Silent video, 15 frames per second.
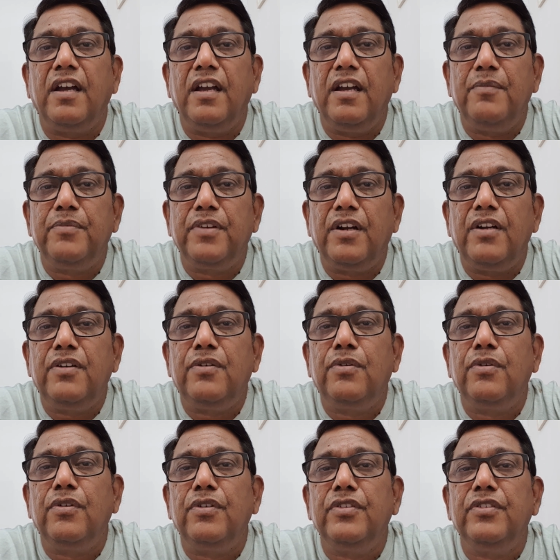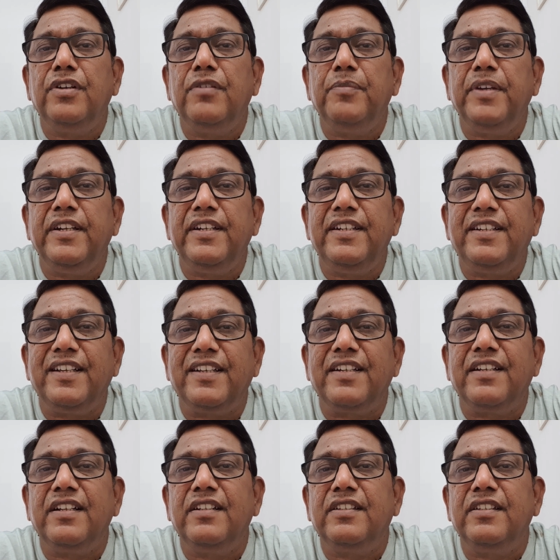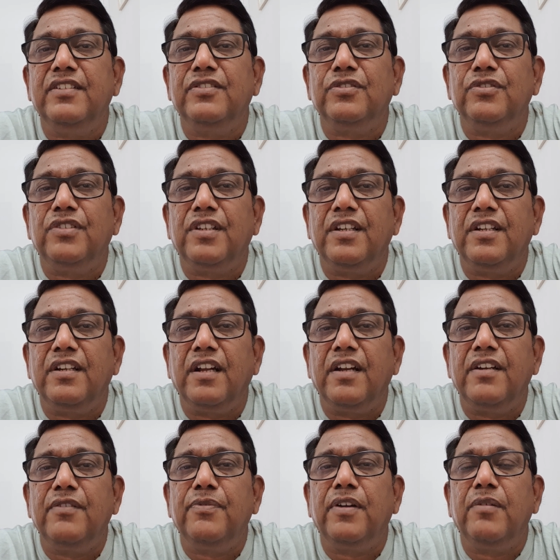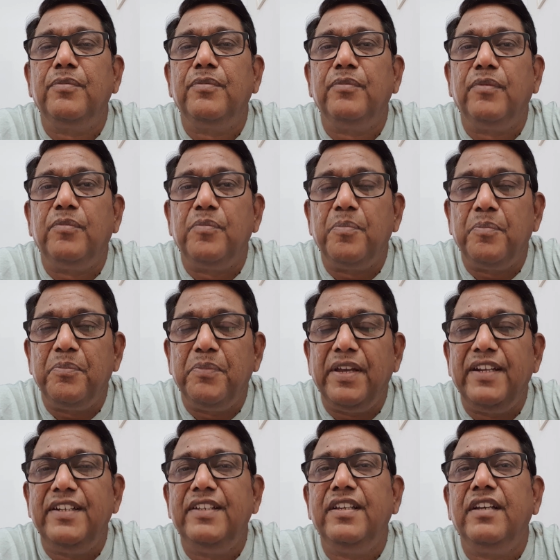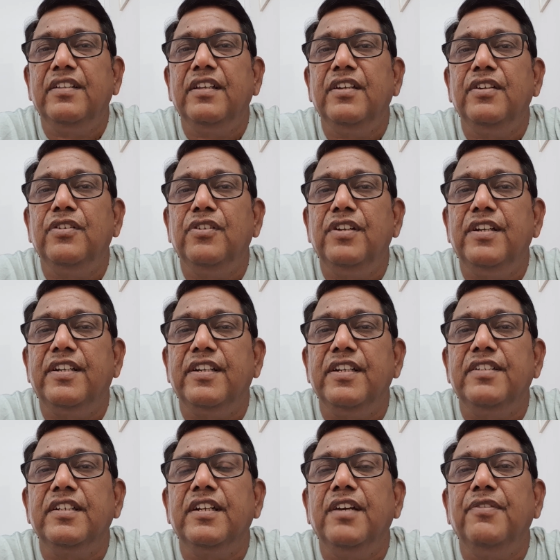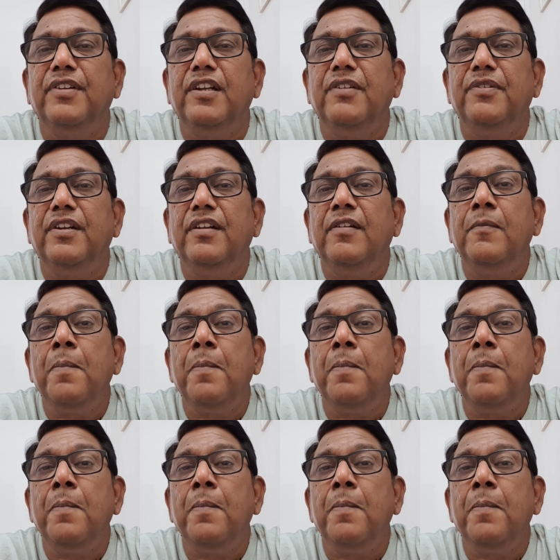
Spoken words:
I have not told you the many technical things you can learn from many other literature available,